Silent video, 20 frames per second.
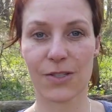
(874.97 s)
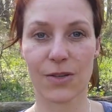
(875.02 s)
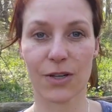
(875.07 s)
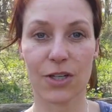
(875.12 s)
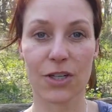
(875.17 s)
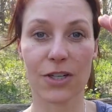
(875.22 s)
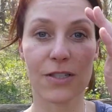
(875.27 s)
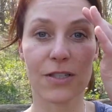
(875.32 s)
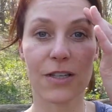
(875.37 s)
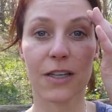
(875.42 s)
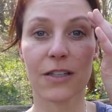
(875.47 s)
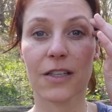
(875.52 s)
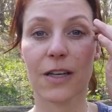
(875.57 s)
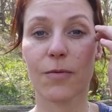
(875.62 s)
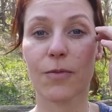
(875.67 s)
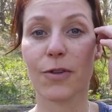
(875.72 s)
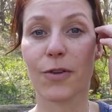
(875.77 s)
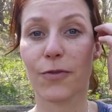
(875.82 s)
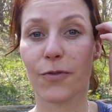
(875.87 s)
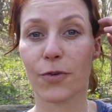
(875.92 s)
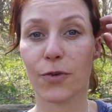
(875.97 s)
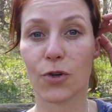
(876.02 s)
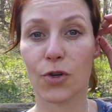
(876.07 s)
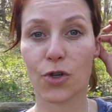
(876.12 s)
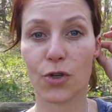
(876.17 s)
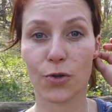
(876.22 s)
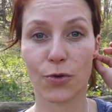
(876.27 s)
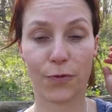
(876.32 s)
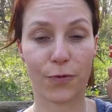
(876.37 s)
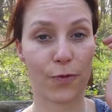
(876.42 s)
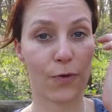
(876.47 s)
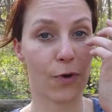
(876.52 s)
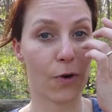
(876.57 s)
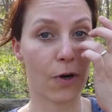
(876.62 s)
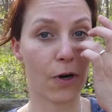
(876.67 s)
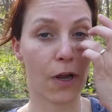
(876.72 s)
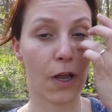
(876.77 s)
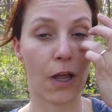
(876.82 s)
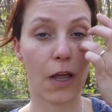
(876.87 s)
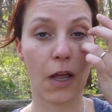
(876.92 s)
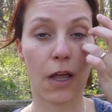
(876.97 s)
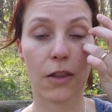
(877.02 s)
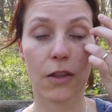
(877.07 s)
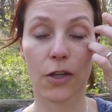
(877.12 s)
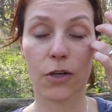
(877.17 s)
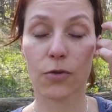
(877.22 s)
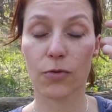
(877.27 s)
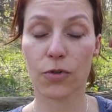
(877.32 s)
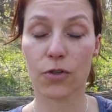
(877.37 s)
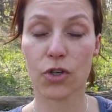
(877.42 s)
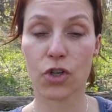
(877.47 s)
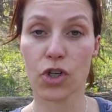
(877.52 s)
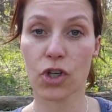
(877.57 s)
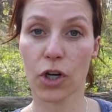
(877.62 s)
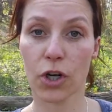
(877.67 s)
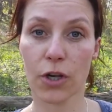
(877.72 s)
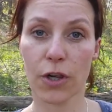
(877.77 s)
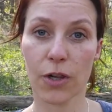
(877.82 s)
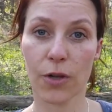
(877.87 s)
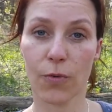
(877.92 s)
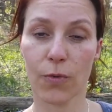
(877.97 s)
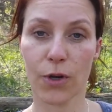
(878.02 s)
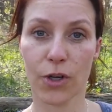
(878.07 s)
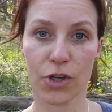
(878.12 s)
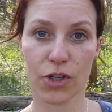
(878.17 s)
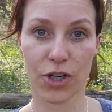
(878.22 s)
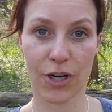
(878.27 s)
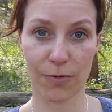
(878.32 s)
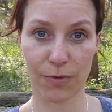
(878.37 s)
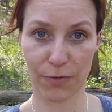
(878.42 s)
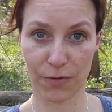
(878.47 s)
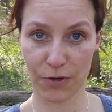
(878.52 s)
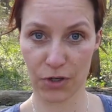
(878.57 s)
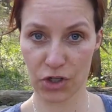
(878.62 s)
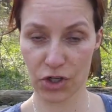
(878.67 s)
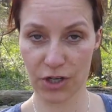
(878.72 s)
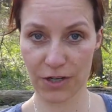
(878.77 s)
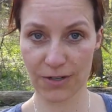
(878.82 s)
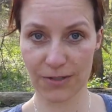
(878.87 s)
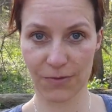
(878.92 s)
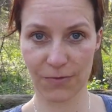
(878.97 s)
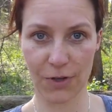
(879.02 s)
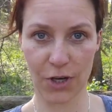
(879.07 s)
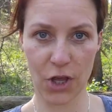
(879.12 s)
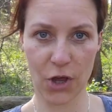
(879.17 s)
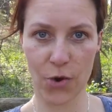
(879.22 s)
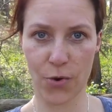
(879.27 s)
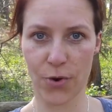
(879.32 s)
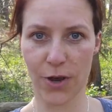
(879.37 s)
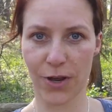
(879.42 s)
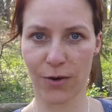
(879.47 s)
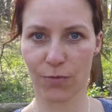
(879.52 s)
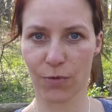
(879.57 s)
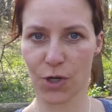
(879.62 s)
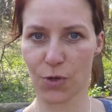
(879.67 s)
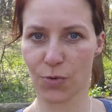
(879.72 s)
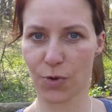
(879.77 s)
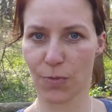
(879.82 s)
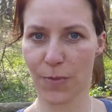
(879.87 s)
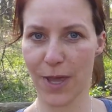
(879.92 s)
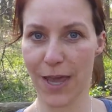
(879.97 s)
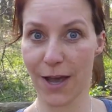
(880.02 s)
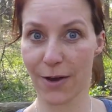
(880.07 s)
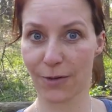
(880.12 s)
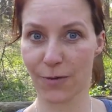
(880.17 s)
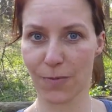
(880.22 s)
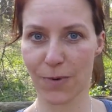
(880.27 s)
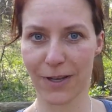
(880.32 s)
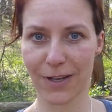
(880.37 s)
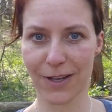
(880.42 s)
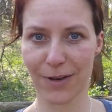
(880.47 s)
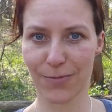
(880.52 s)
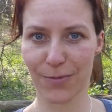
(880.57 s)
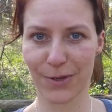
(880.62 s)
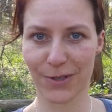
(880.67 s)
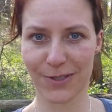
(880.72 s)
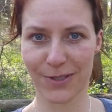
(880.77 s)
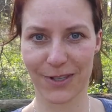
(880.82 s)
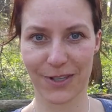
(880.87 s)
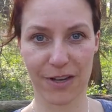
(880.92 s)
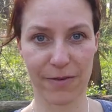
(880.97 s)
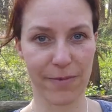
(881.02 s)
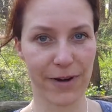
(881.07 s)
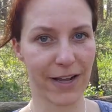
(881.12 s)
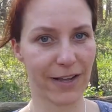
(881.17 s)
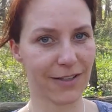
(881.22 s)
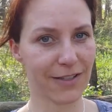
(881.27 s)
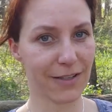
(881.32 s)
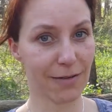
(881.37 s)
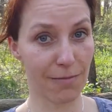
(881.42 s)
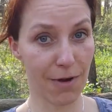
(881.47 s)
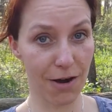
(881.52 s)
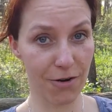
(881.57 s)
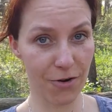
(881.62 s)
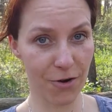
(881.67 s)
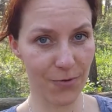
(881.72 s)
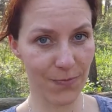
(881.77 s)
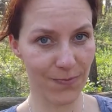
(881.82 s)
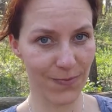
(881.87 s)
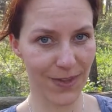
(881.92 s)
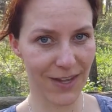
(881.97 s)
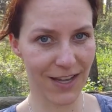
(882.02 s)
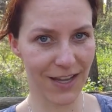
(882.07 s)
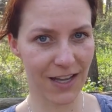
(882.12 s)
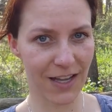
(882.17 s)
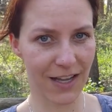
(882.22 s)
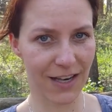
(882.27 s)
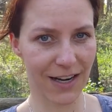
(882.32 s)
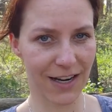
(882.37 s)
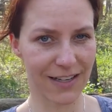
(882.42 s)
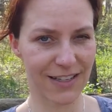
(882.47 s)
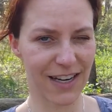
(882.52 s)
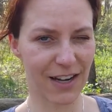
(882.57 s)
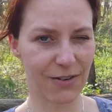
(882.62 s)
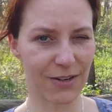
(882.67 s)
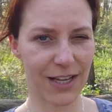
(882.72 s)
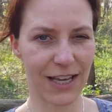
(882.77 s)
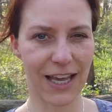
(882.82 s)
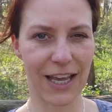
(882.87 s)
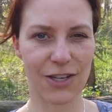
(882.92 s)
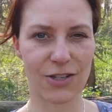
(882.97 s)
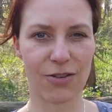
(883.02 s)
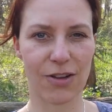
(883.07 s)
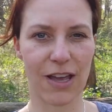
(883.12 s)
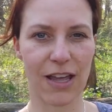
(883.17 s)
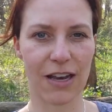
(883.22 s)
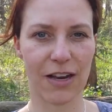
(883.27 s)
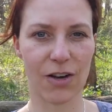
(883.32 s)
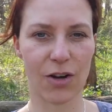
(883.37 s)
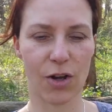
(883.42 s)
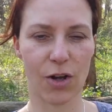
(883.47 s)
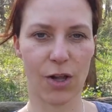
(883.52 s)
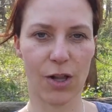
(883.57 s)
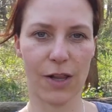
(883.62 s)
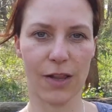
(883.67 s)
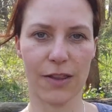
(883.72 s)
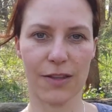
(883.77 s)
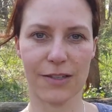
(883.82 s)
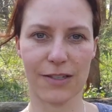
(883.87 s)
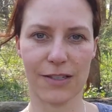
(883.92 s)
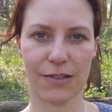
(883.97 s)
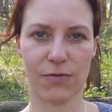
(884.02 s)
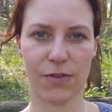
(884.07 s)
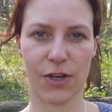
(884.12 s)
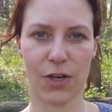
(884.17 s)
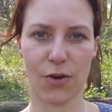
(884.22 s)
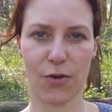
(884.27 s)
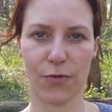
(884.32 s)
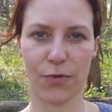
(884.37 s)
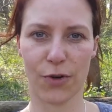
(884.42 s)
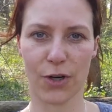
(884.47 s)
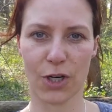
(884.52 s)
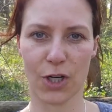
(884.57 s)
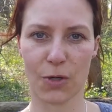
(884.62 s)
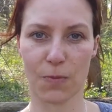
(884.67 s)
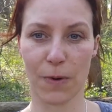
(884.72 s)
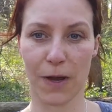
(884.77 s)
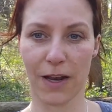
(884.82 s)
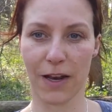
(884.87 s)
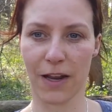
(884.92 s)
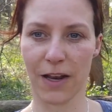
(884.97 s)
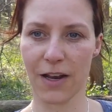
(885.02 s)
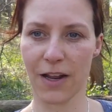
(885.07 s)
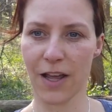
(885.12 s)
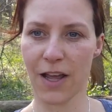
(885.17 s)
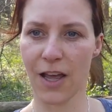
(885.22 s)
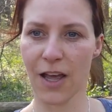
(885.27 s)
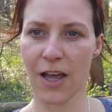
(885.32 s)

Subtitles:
So I just got done with the photo shoot for the newest shawl, which I will feature in this video and which will be out by then, because it's coming out tomorrow. And I doubt I get to edit all this video footage by then.